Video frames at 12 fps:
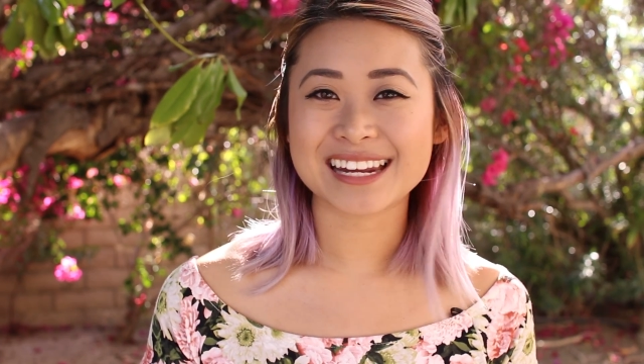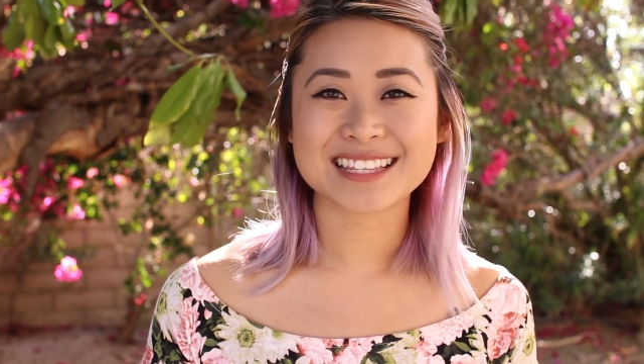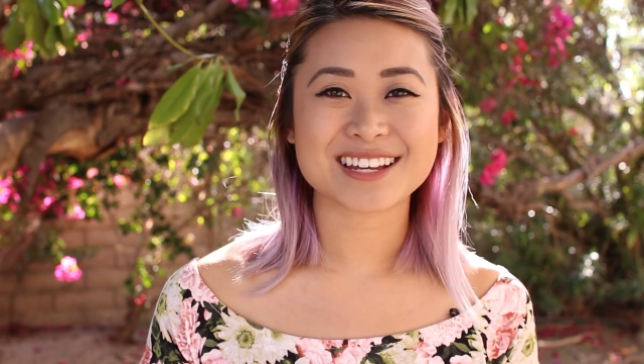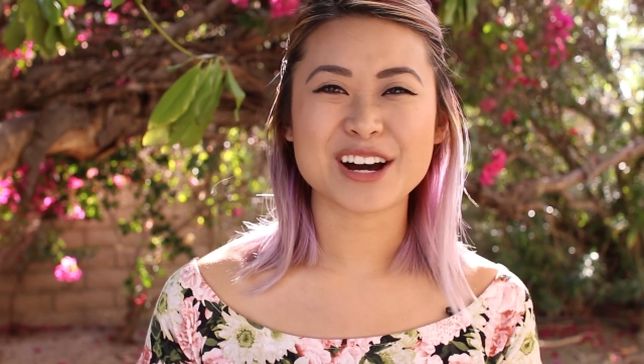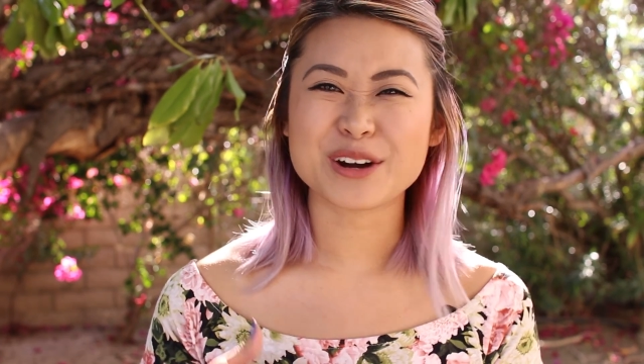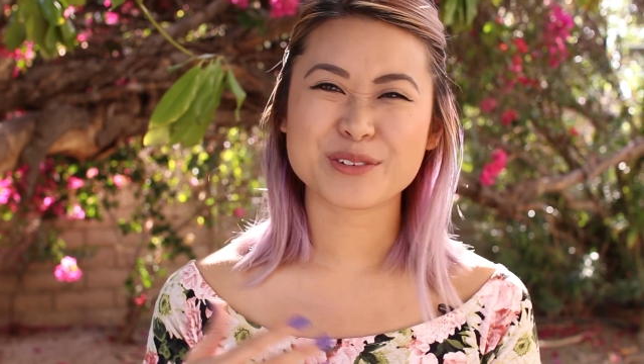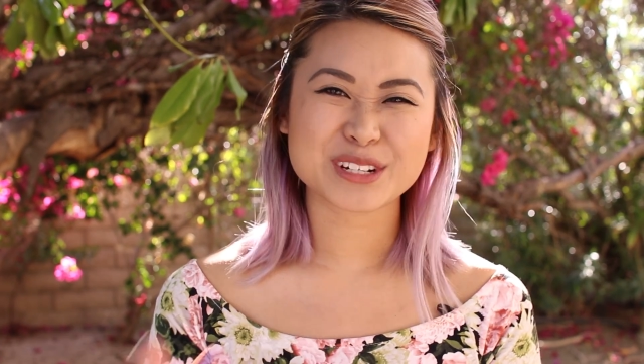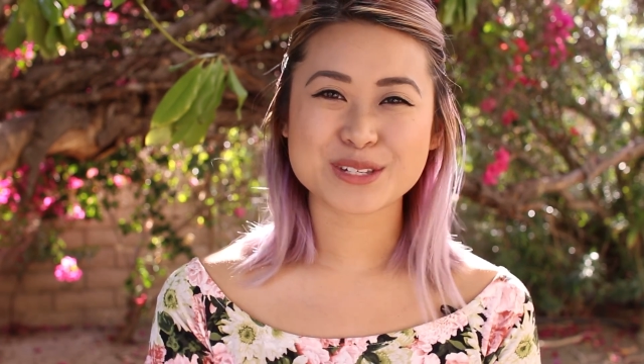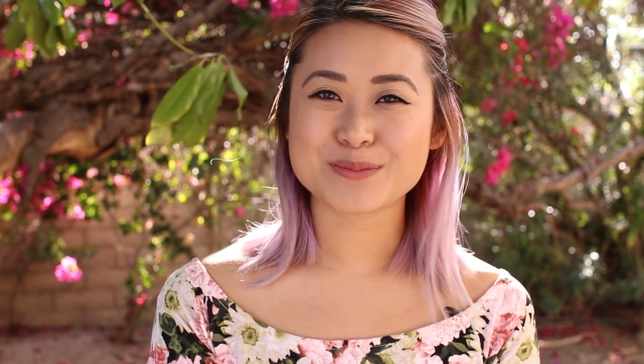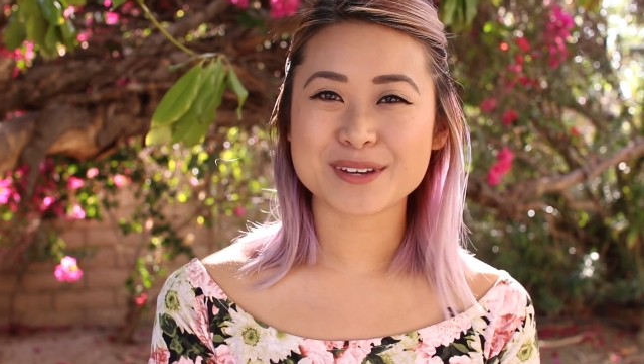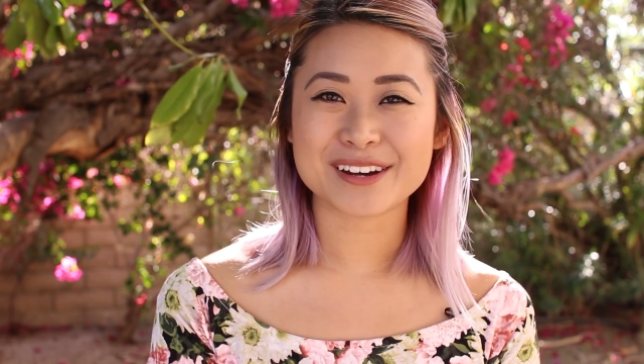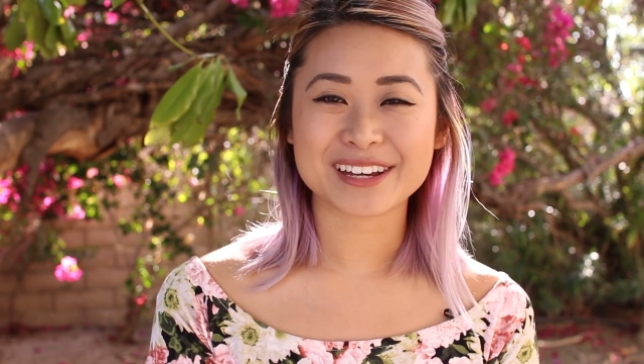and it's awkward
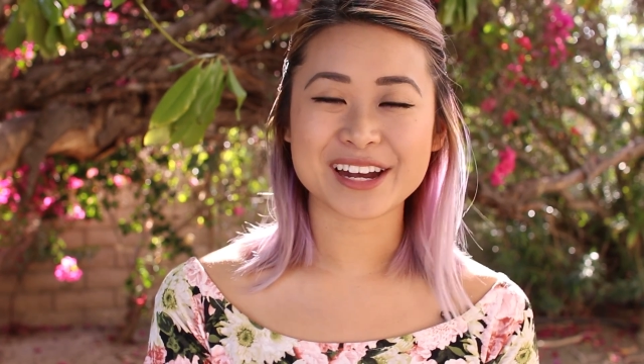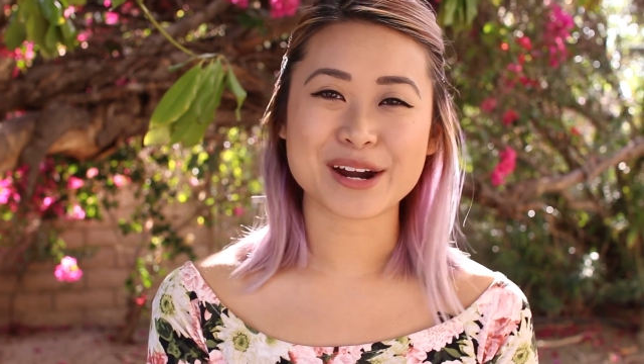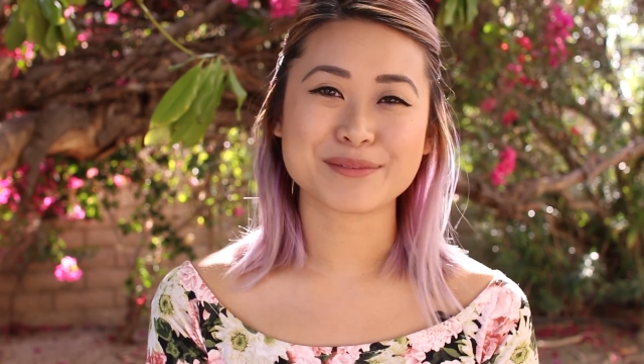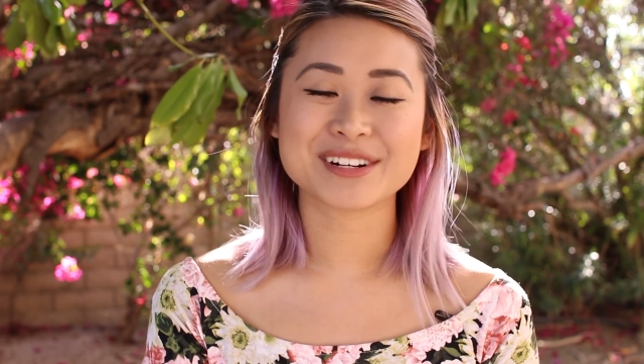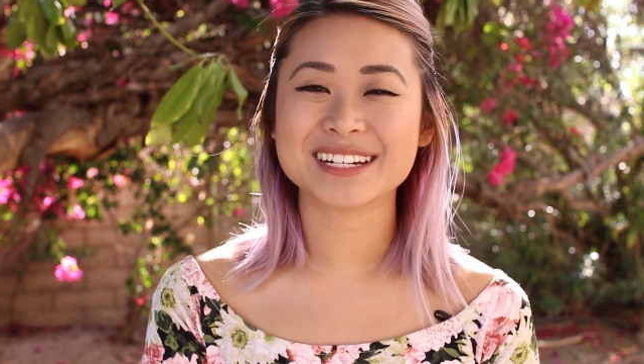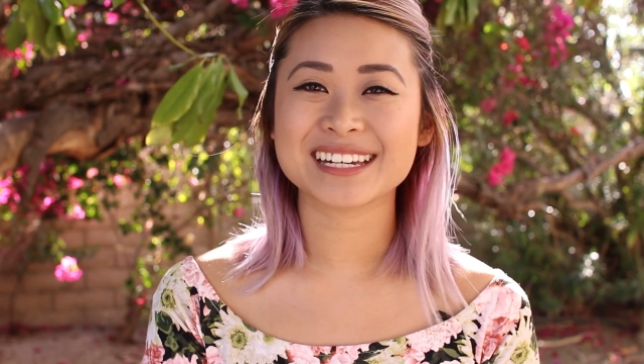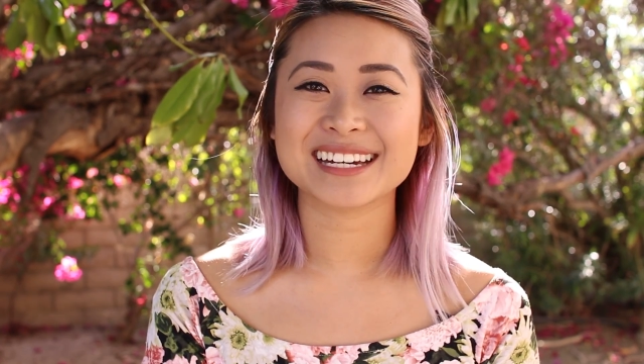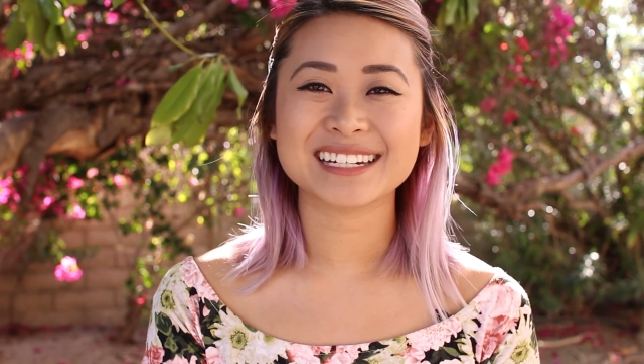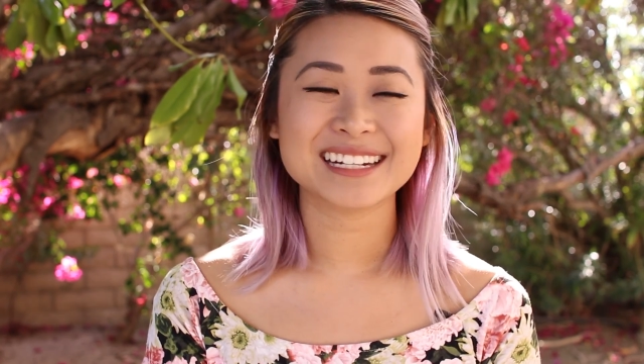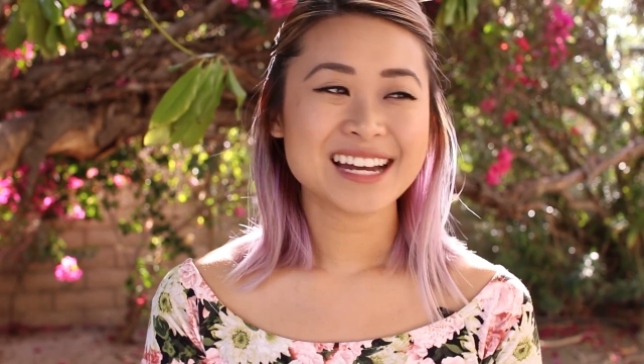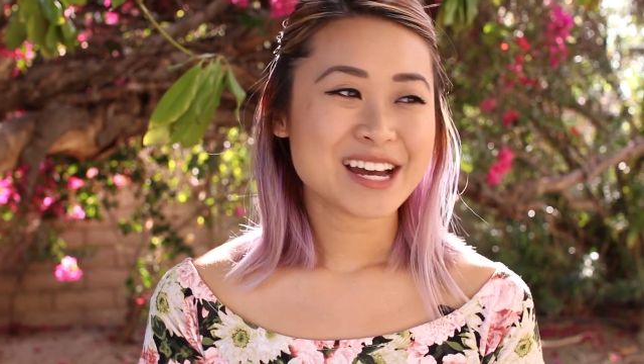to be on camera again.